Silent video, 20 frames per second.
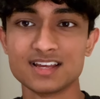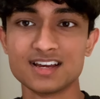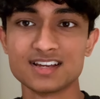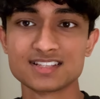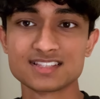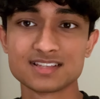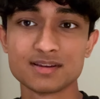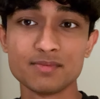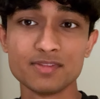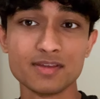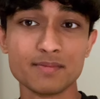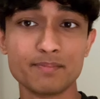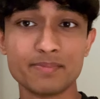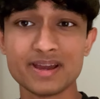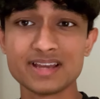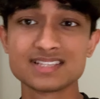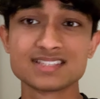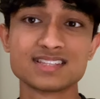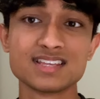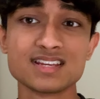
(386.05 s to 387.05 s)
some of the
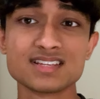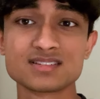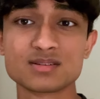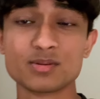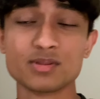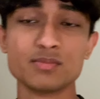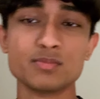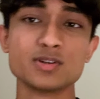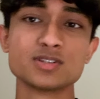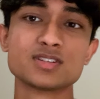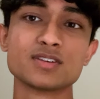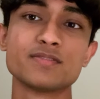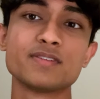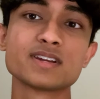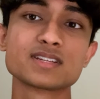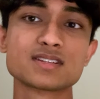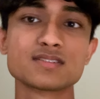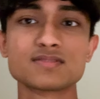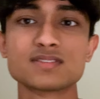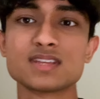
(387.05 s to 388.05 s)
best things, some of the most
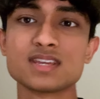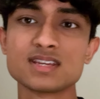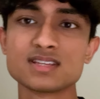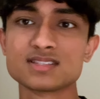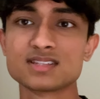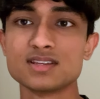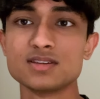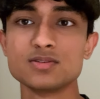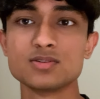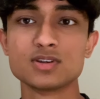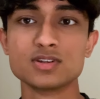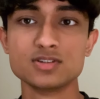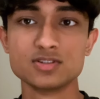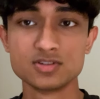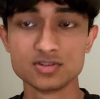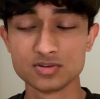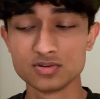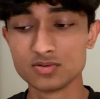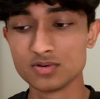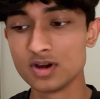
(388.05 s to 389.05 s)
effective things that you can
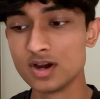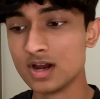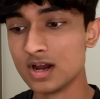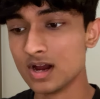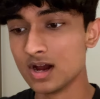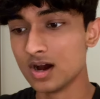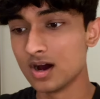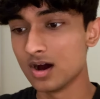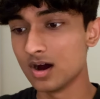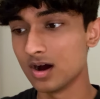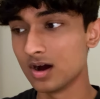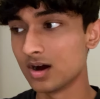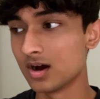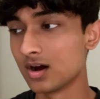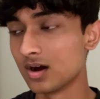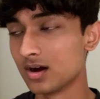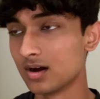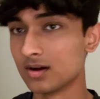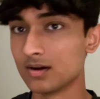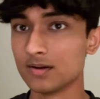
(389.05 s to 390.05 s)
do
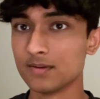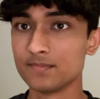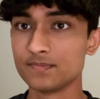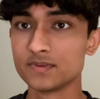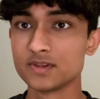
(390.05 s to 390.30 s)
are,